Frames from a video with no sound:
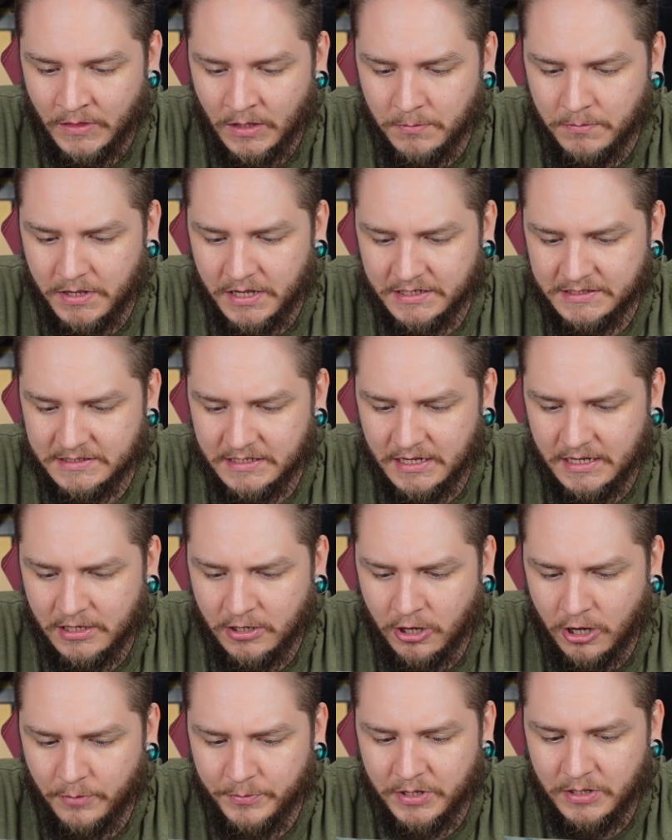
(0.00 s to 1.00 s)
Makes a
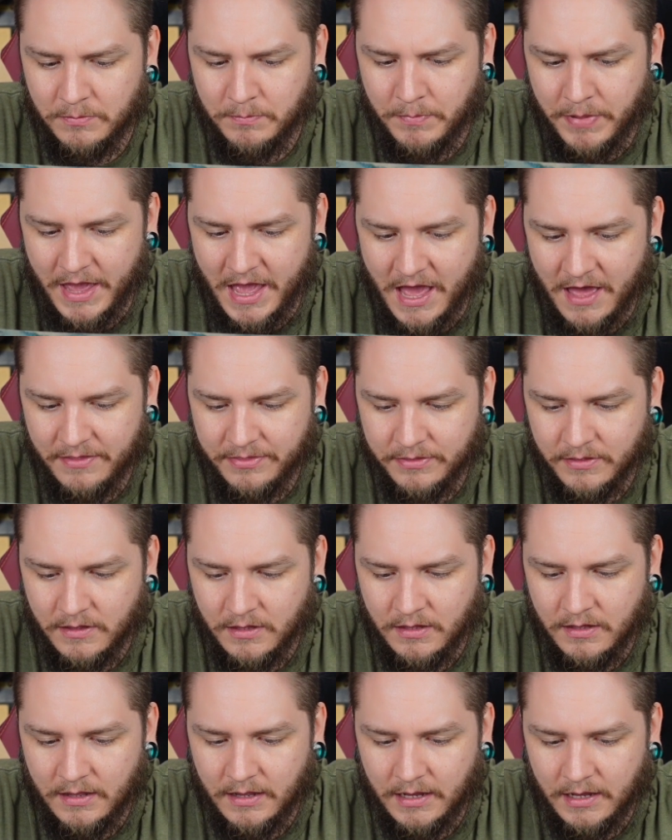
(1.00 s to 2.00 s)
calming bath
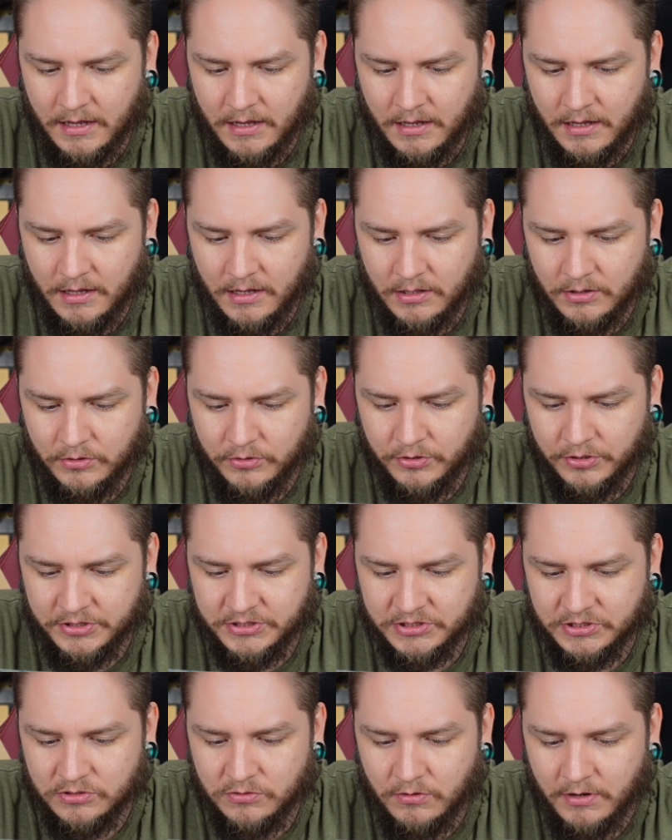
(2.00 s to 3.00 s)
and
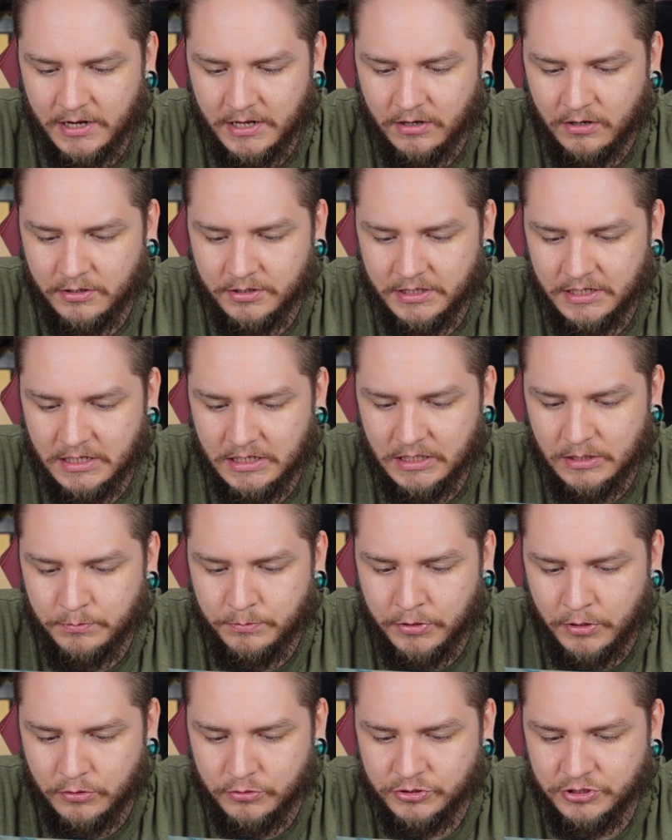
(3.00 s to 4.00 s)
looks great on any
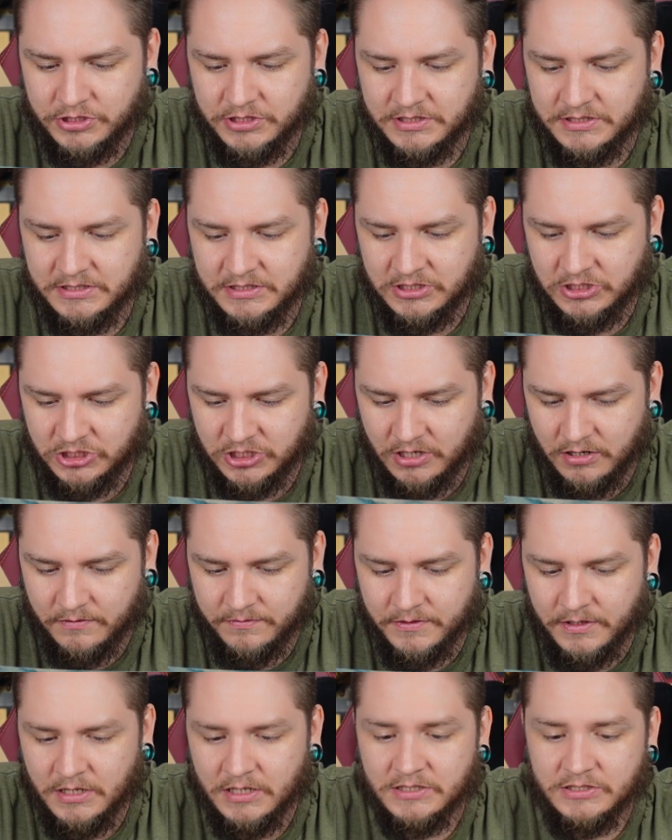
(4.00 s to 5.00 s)
potions shelf.
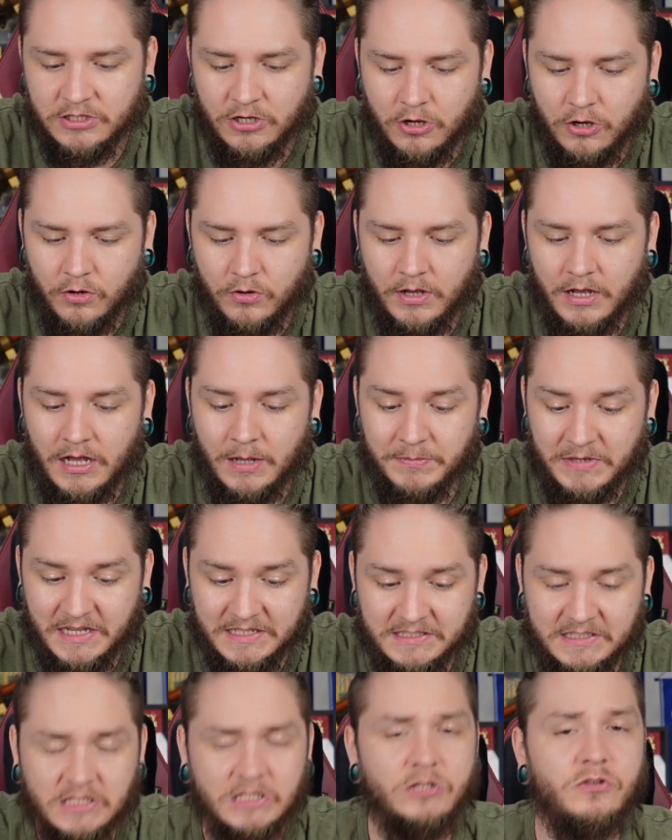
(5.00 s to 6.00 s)
So I'm
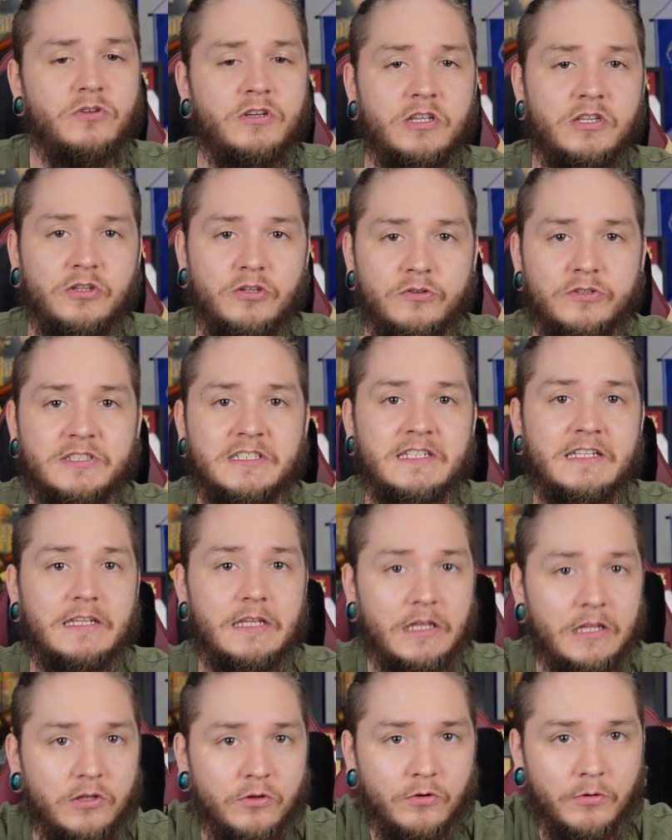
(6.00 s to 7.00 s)
guessing you can use it
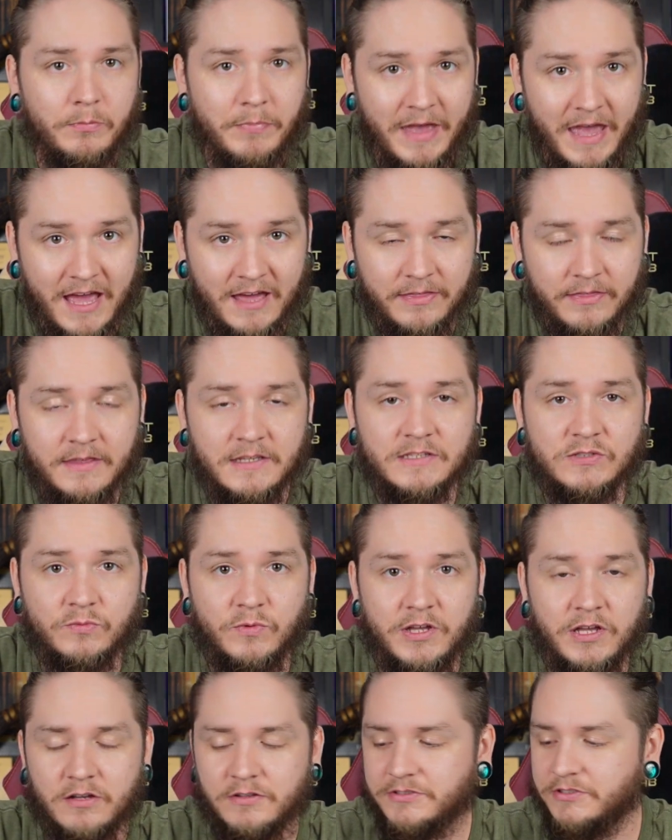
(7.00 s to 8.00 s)
in your bath as
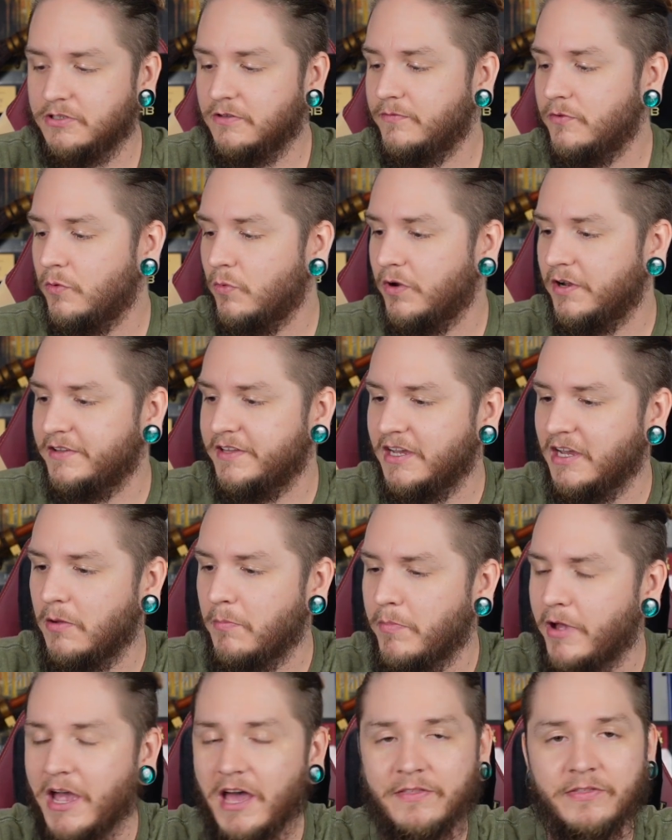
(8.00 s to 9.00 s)
well. So if you want to take a
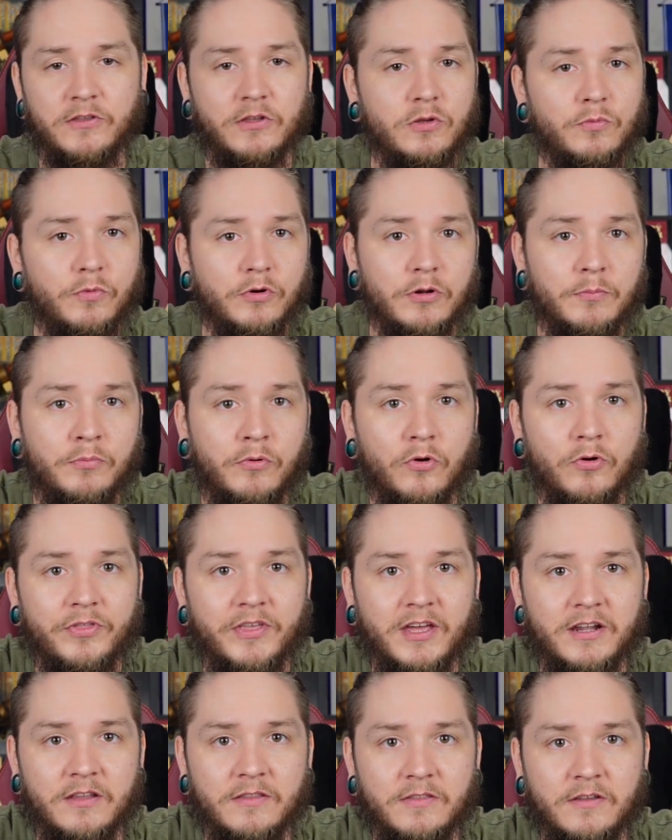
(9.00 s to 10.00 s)
bath and you want to pour
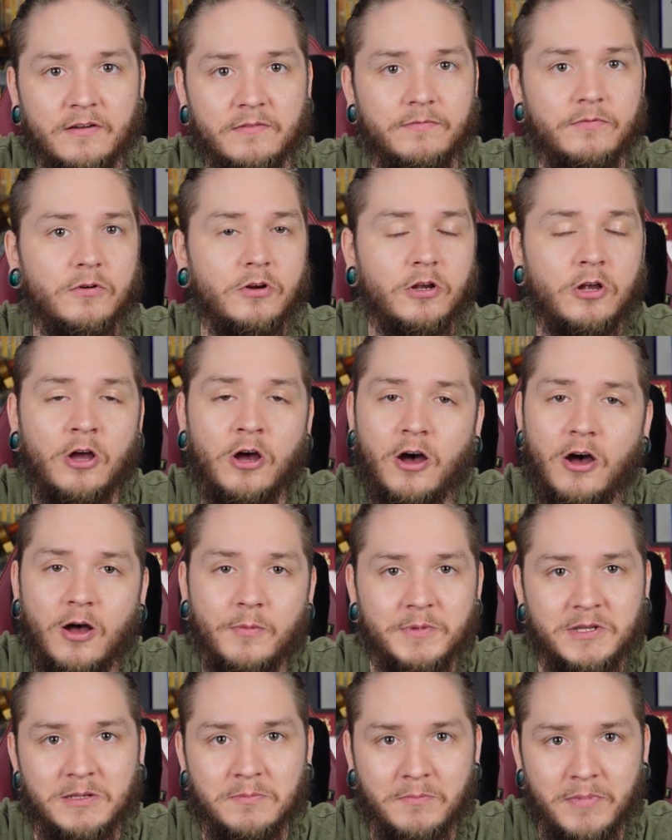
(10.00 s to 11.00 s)
that in there for a
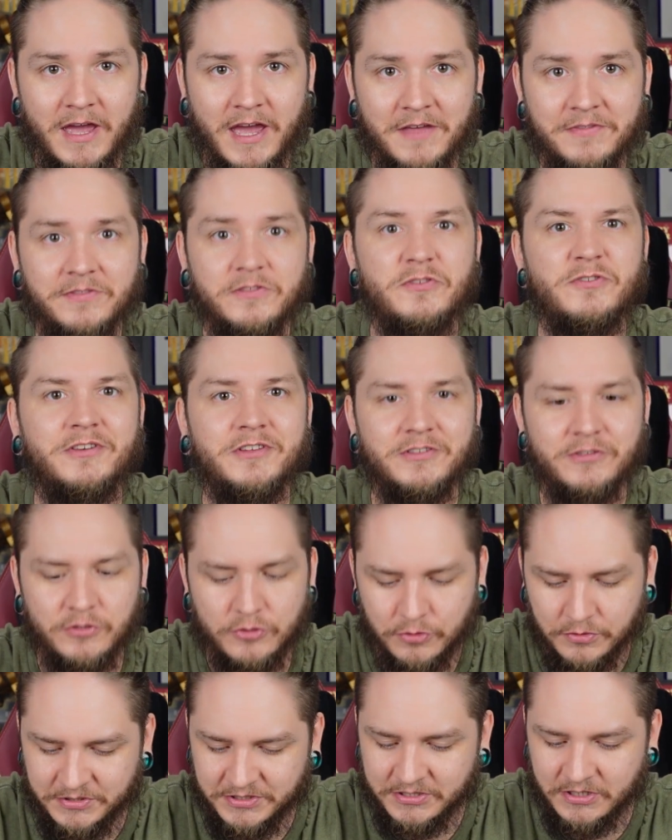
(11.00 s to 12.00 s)
calming bath, you can
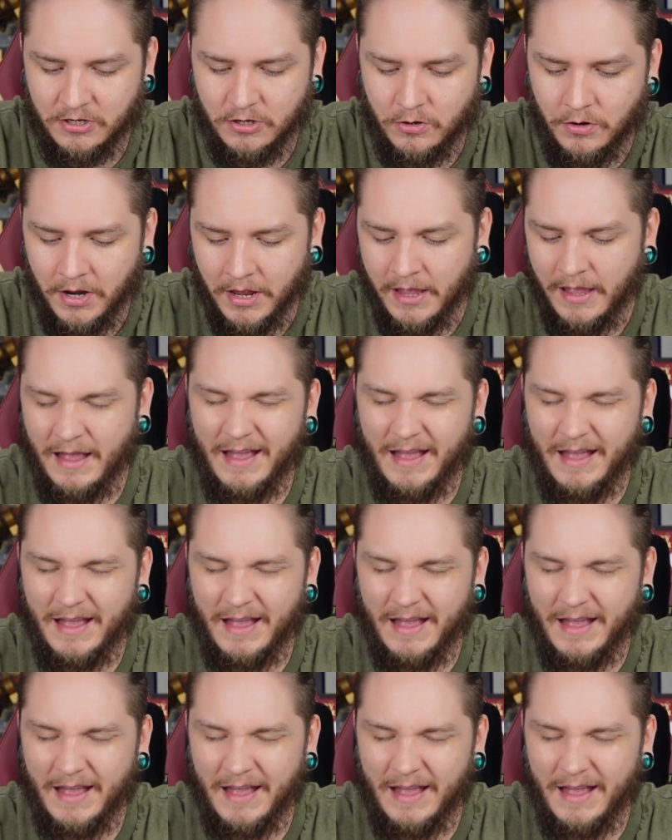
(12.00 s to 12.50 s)
do so.